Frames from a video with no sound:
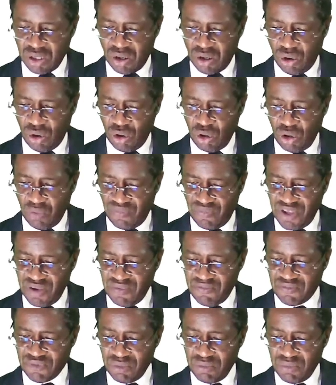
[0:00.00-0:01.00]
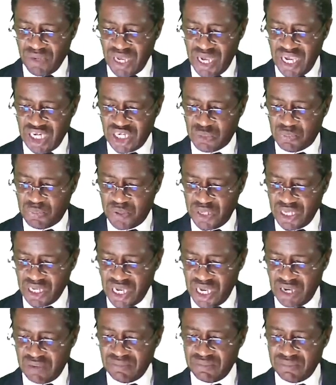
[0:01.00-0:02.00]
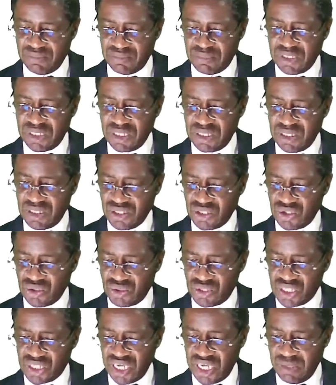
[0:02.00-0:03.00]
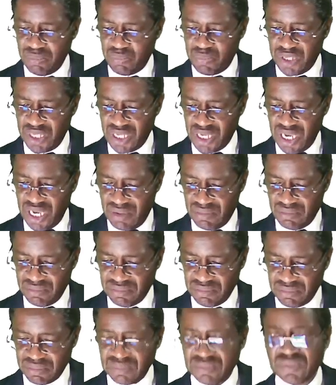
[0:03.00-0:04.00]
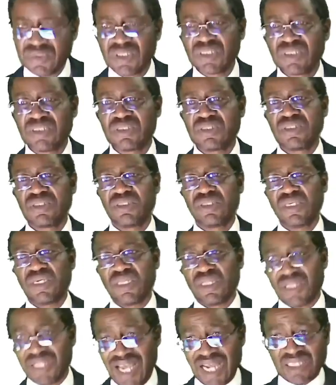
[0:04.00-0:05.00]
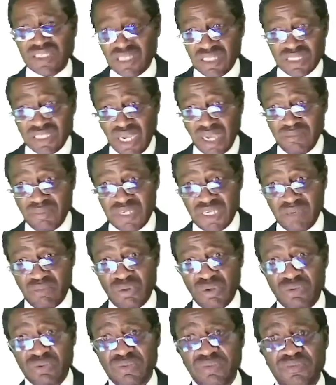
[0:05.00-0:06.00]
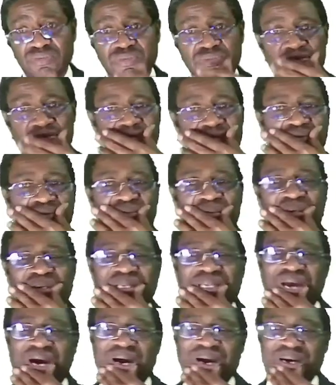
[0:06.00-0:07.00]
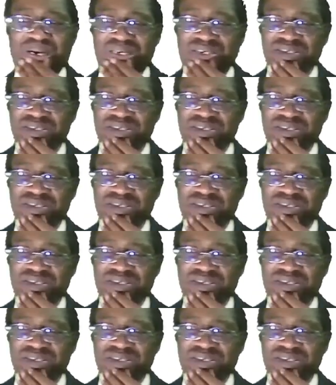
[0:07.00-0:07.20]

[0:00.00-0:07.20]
All of them from 8 p.m. to 10 p.m. That's the timetable. Now,